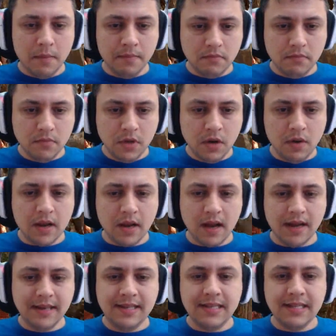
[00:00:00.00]
You know what,
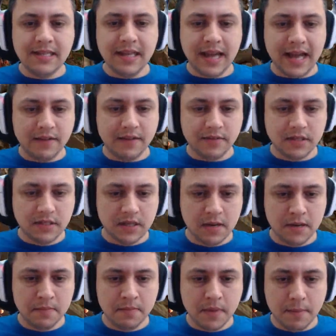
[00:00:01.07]
I did have
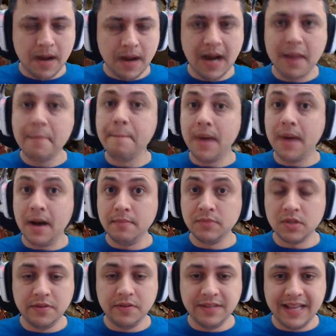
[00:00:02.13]
some pipe bombs
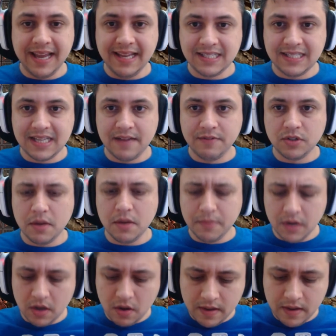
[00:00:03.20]
on day 7, so I'm
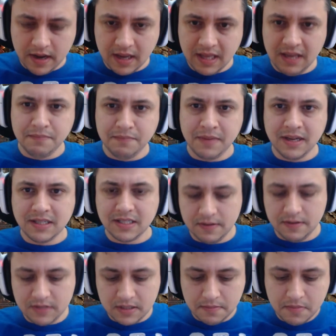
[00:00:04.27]
gonna go ahead and give
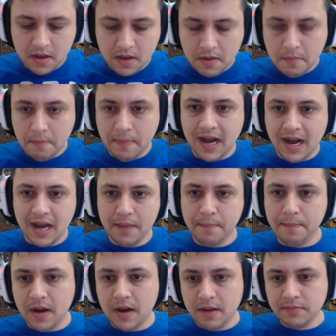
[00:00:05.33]
myself some pipe
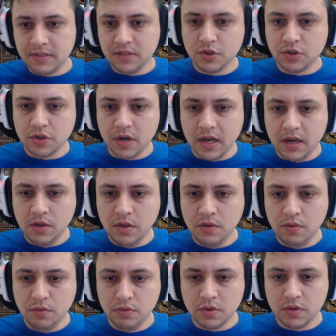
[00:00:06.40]
bombs and try to
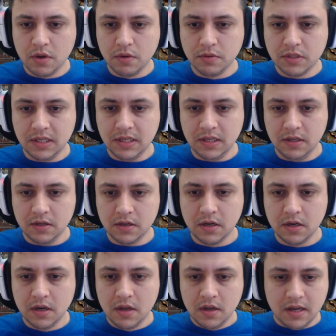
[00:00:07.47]
use those here.
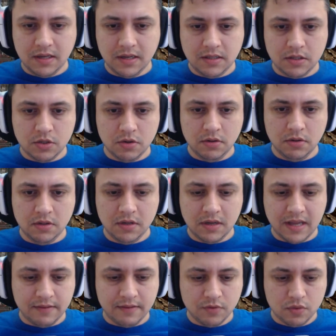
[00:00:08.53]
I certainly didn't
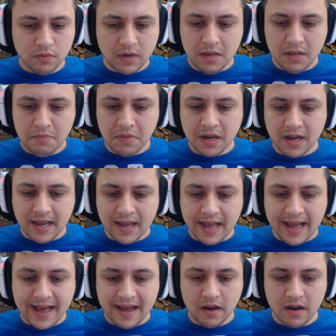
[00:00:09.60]
have 20, but I
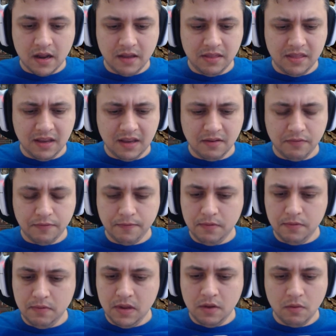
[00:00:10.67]
had, I think,
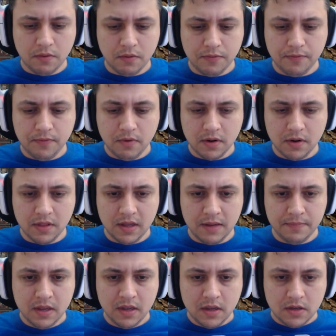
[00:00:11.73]
3 or 4 of
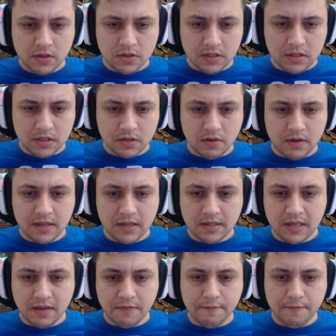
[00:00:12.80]
them, so let's go ahead and
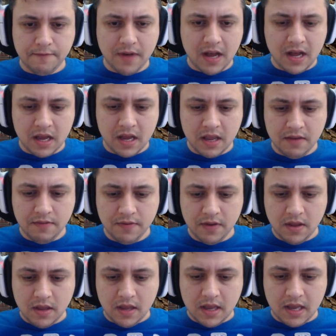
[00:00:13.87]
take 5
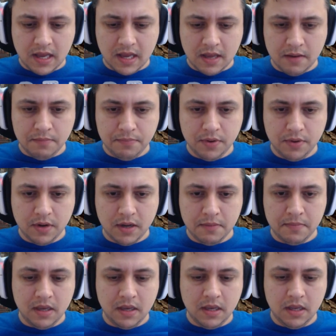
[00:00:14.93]
and put
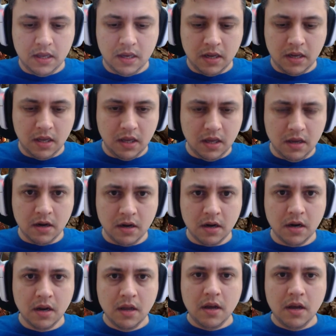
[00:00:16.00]
them in
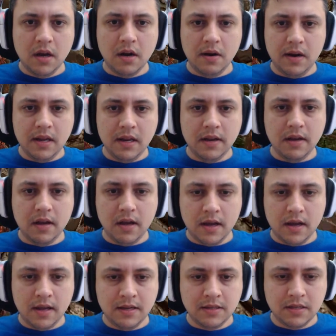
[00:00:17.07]
here. All right,
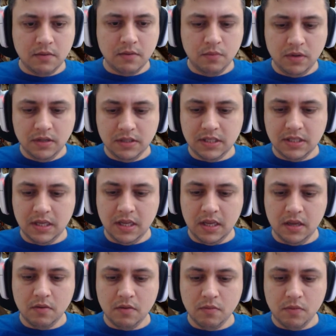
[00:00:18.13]
and we'll
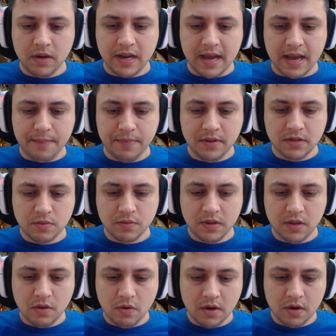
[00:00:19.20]
see what happens when
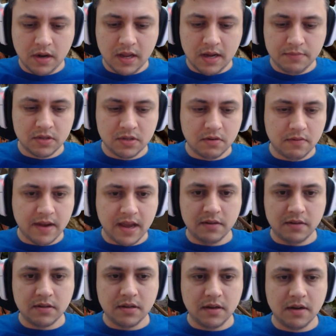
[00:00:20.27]
the Horde comes
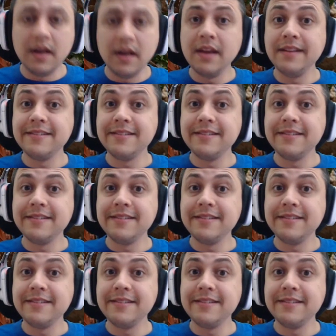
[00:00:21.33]
around. All right,